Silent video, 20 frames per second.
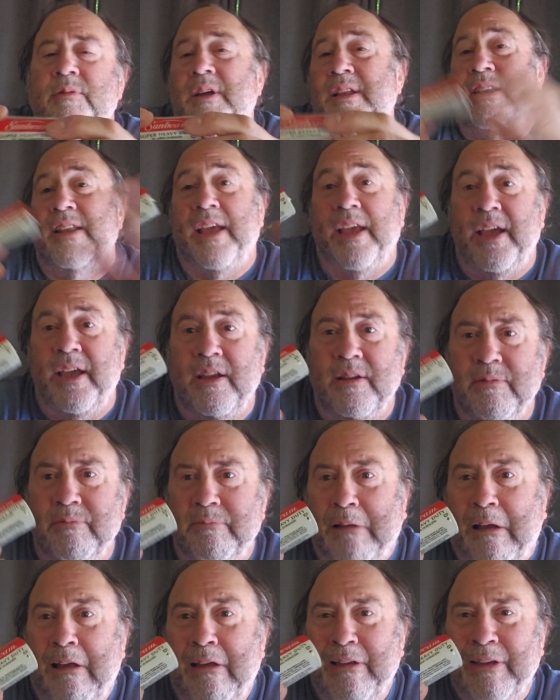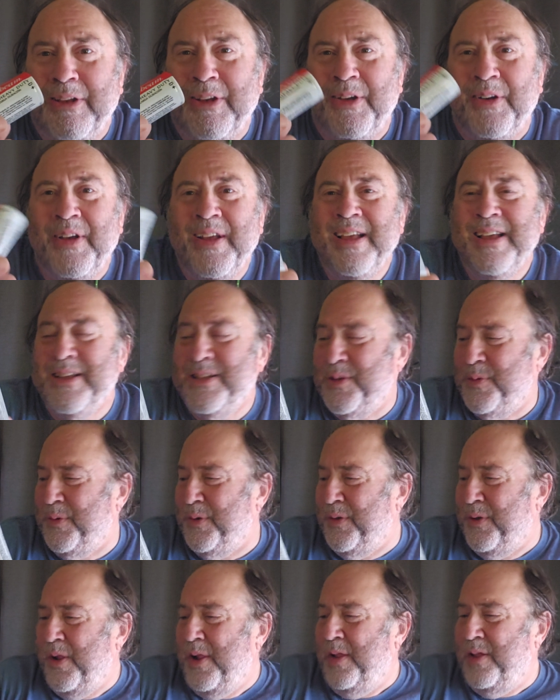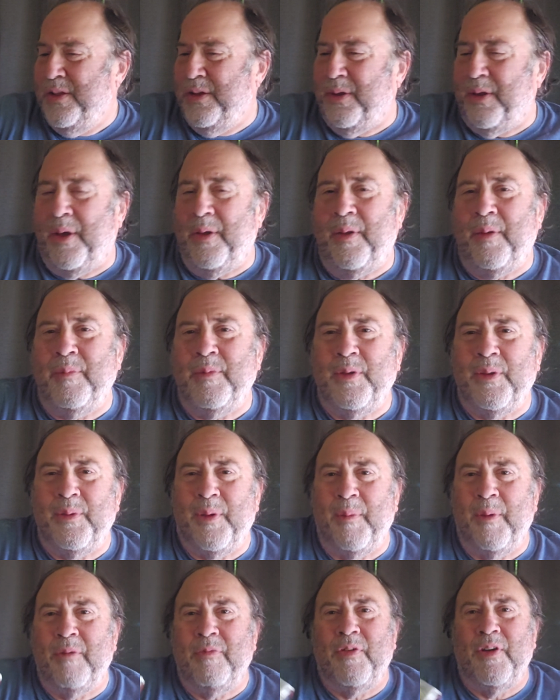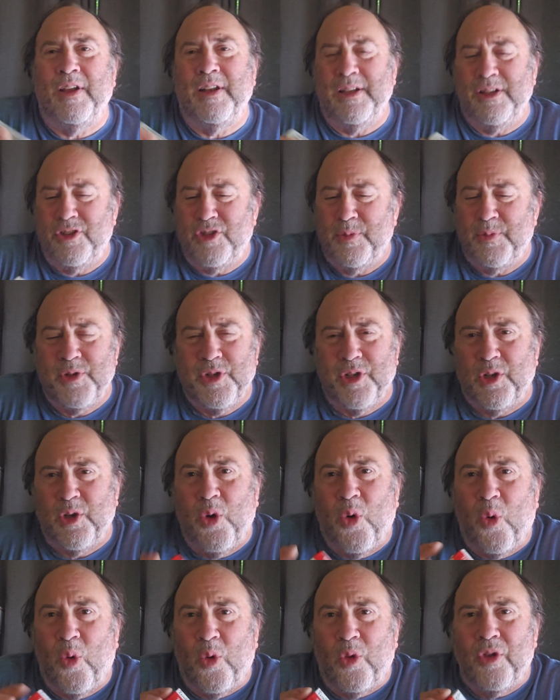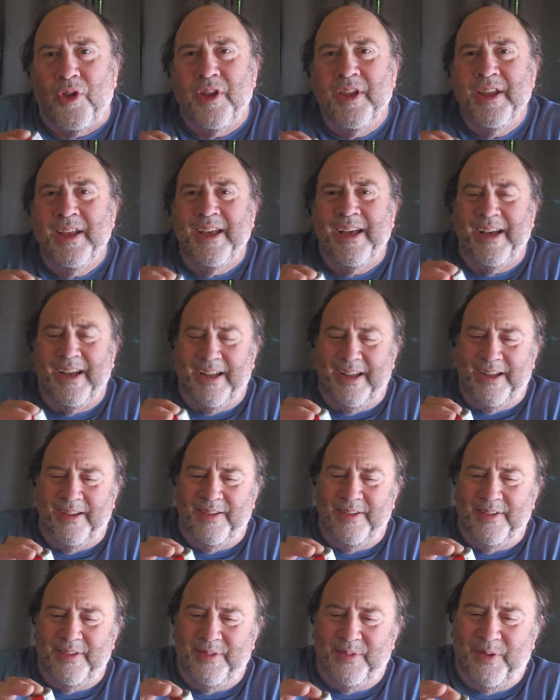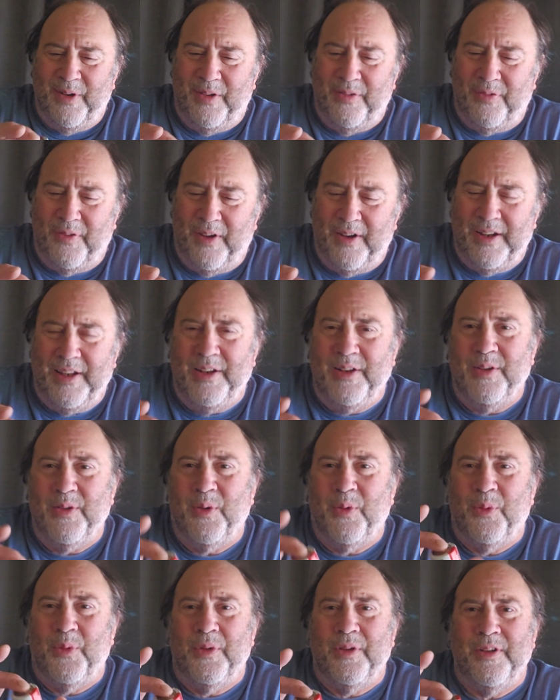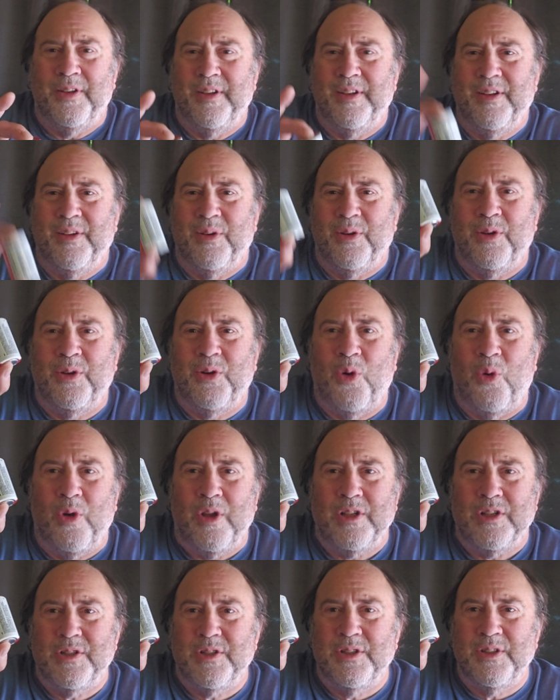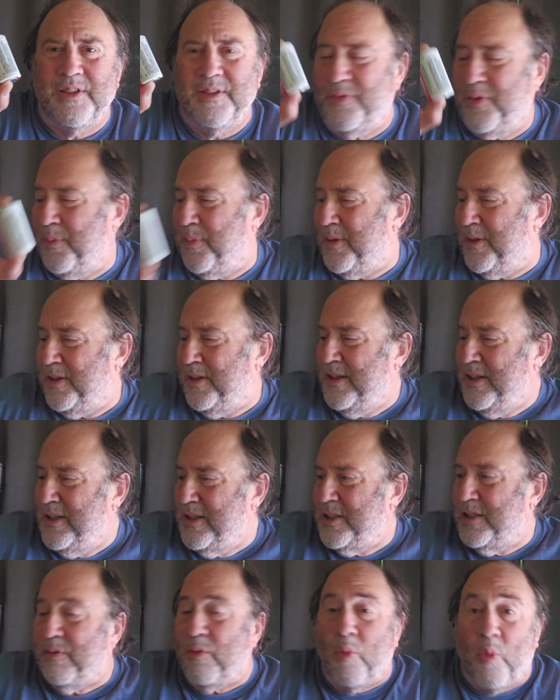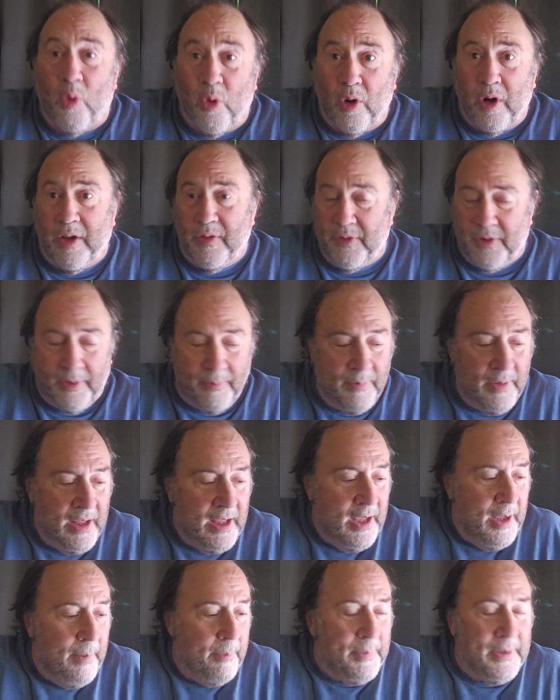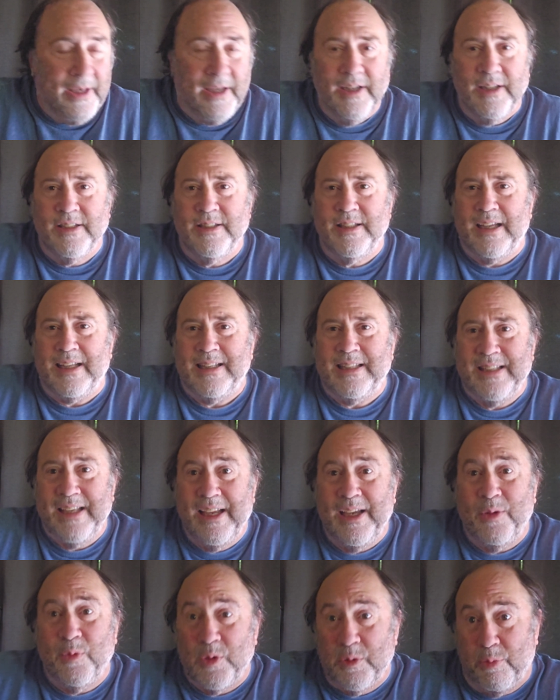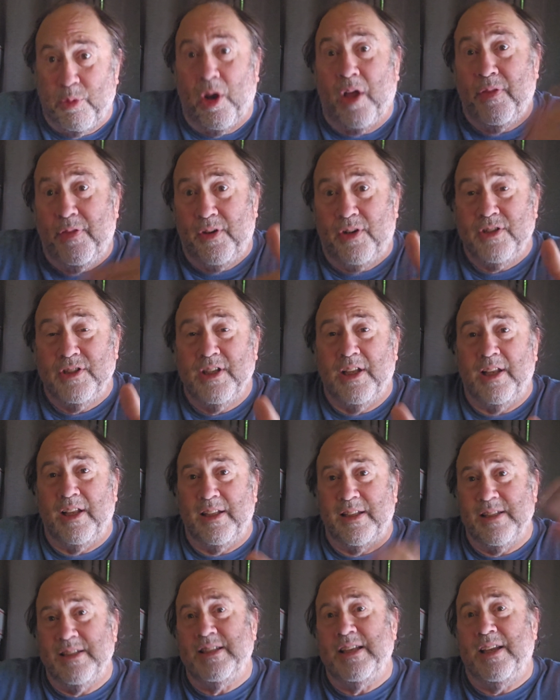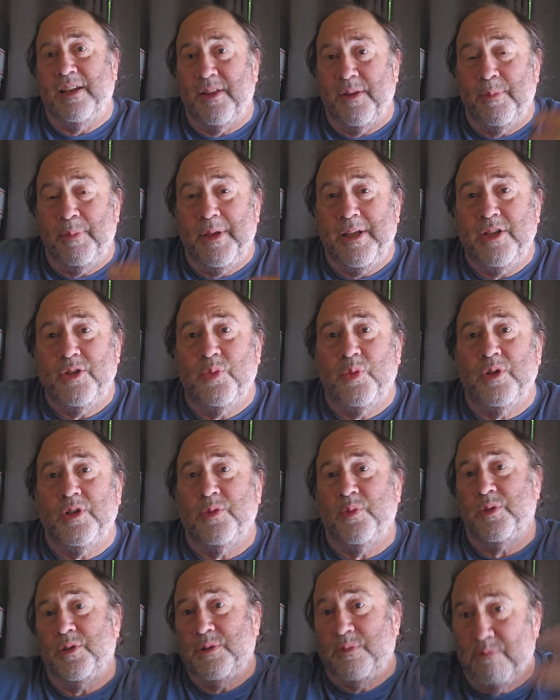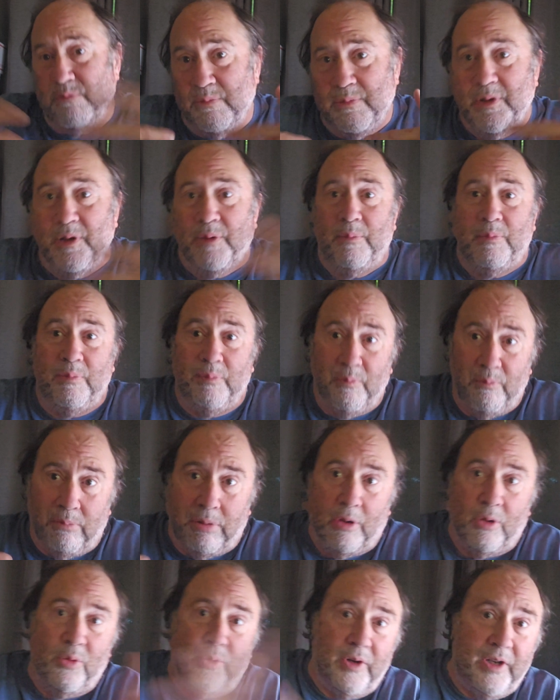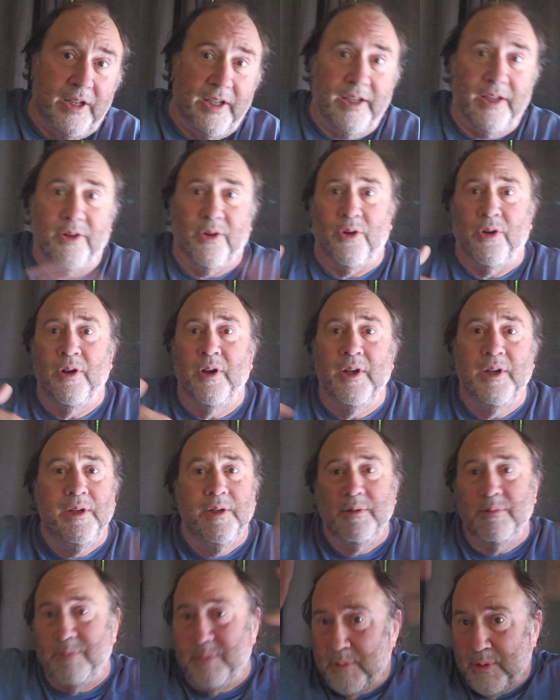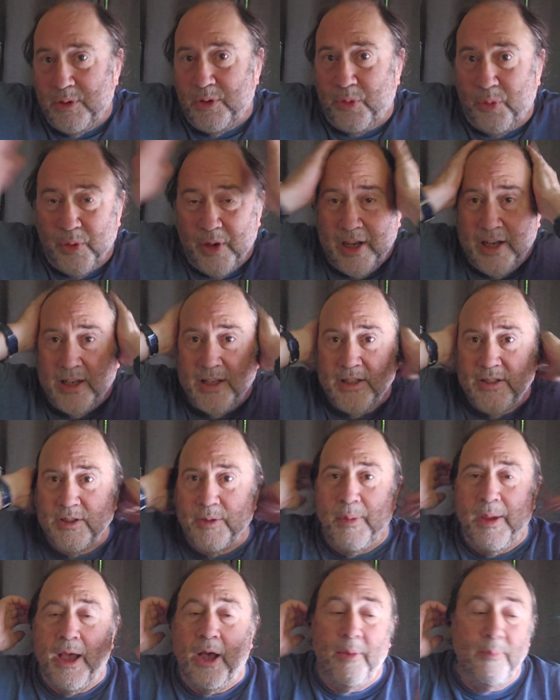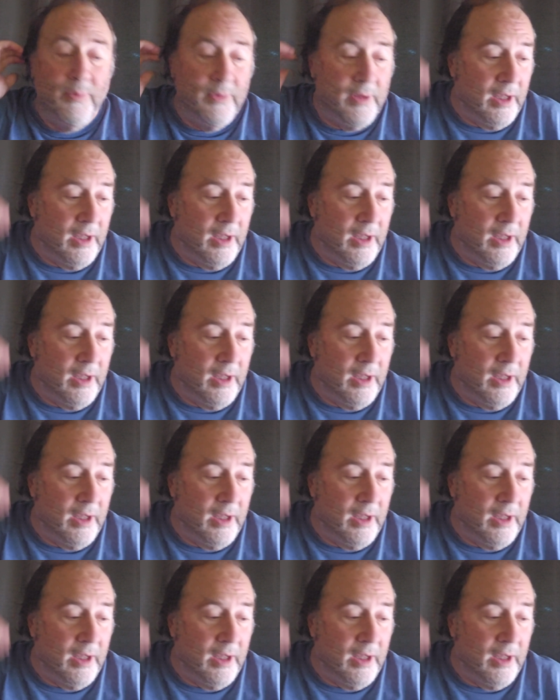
a day. You know, so I'm not finding Egyptian gold. We're not finding old, you know, coins from the Civil War out there, because that sand was brought there. It's not like the sand of the beach, which was, you know, blown in or created somehow.